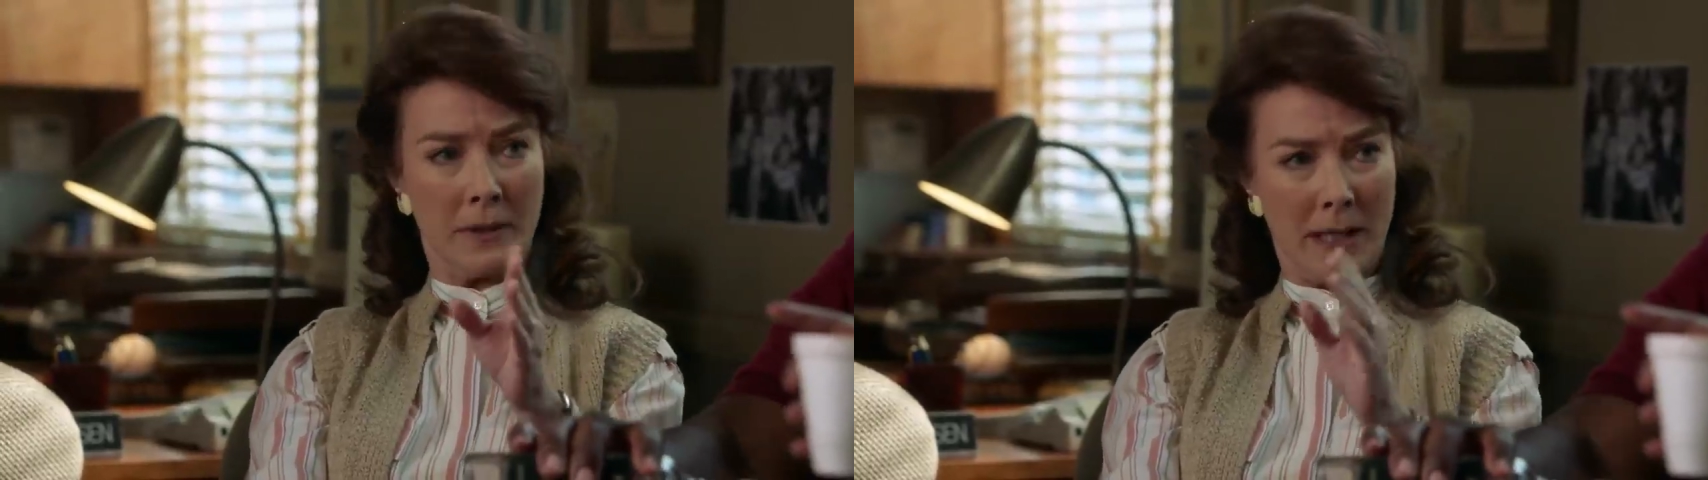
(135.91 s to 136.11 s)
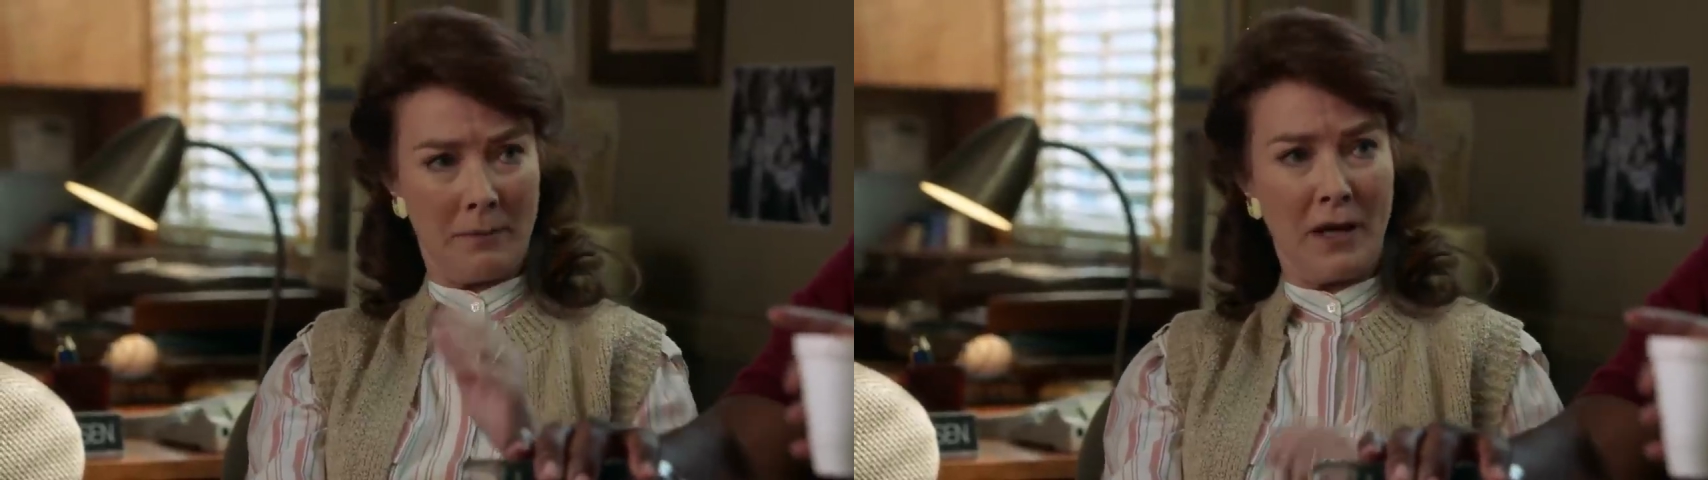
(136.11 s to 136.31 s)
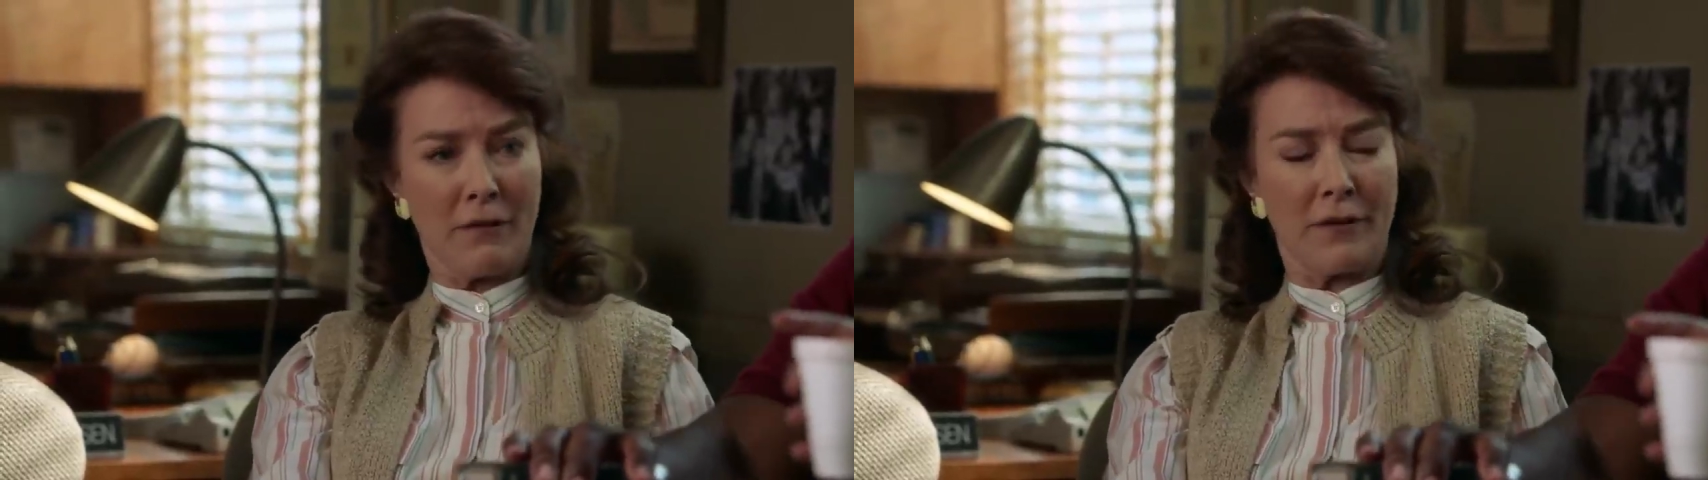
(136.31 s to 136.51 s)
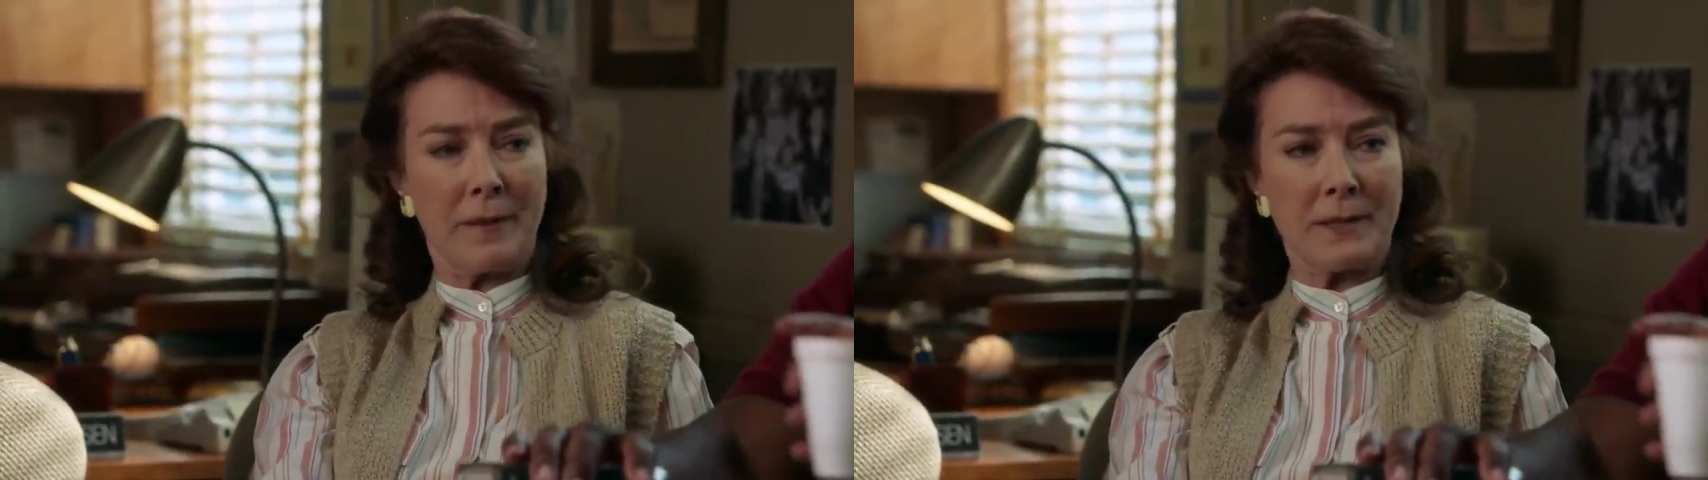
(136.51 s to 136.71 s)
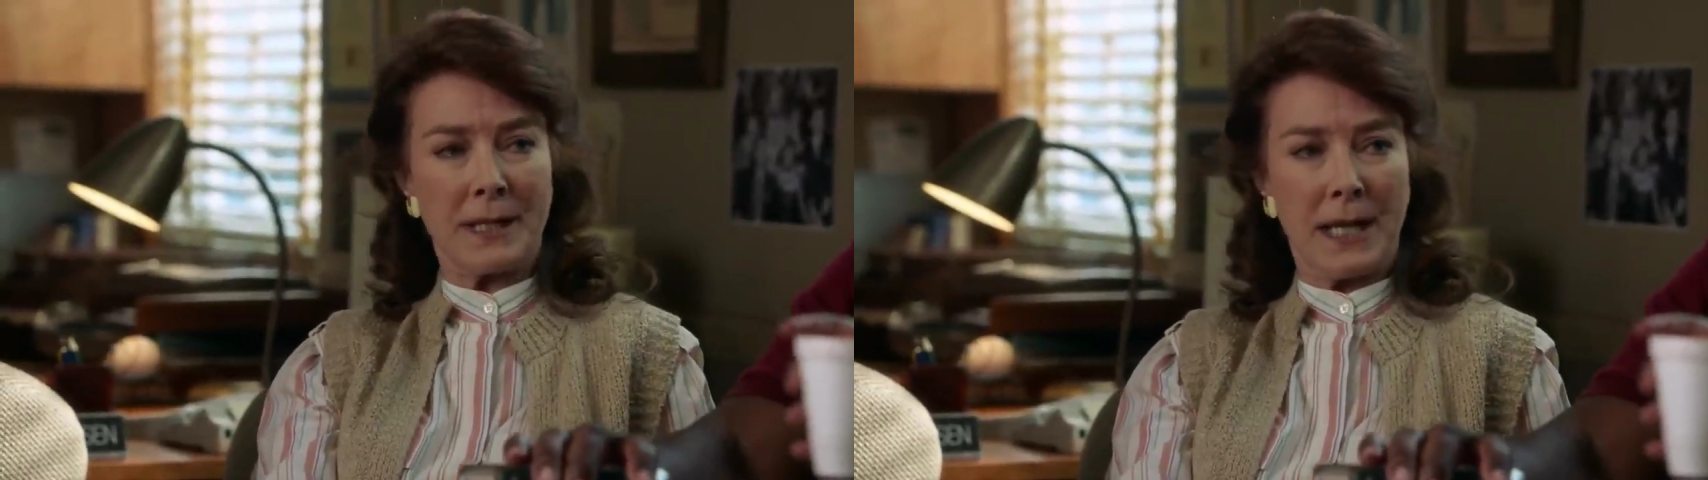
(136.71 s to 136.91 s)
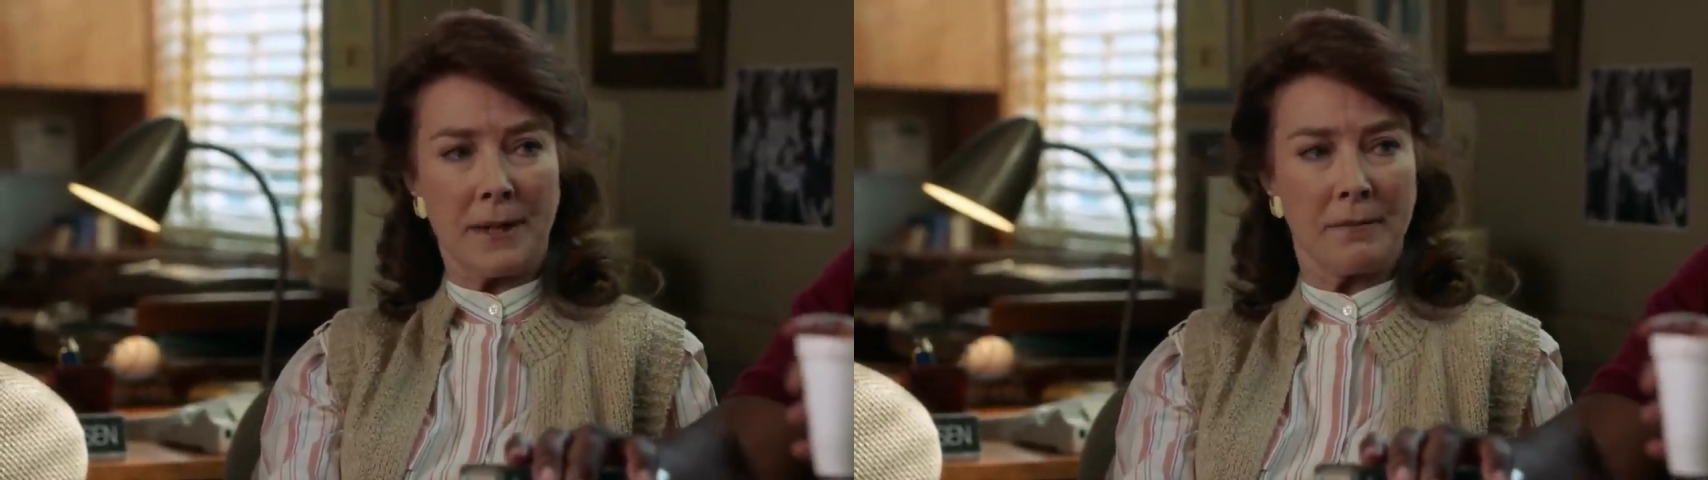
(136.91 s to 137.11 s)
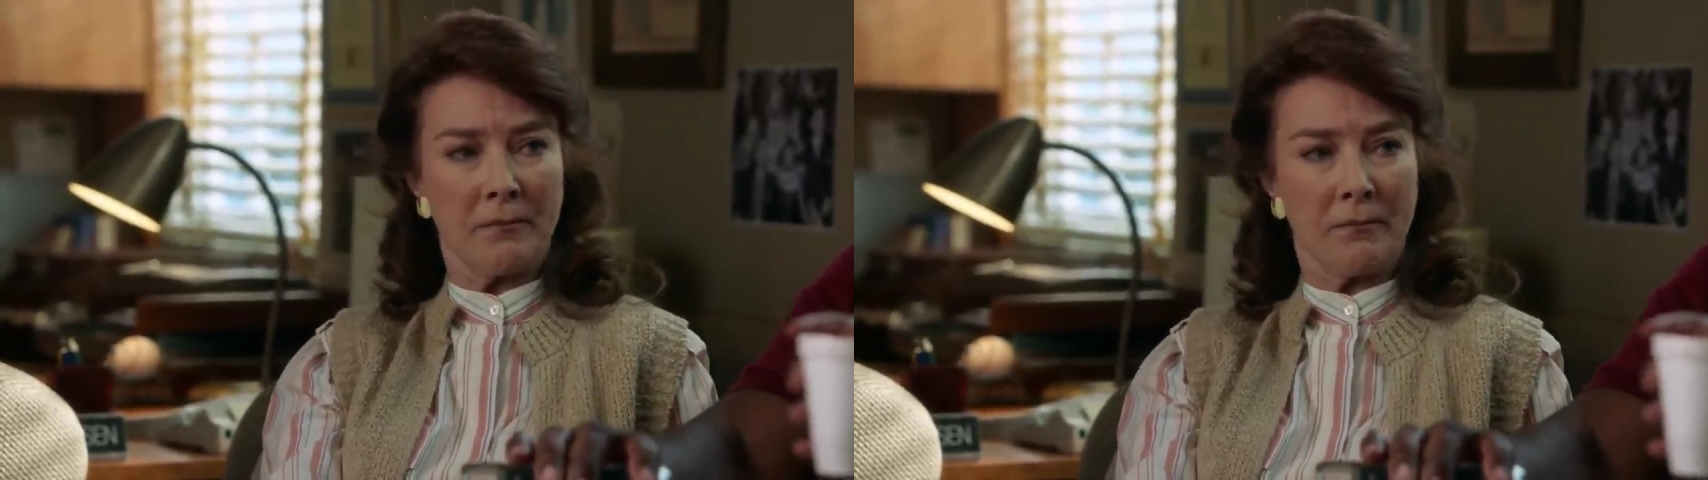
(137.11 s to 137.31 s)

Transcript: and get me a Framistan.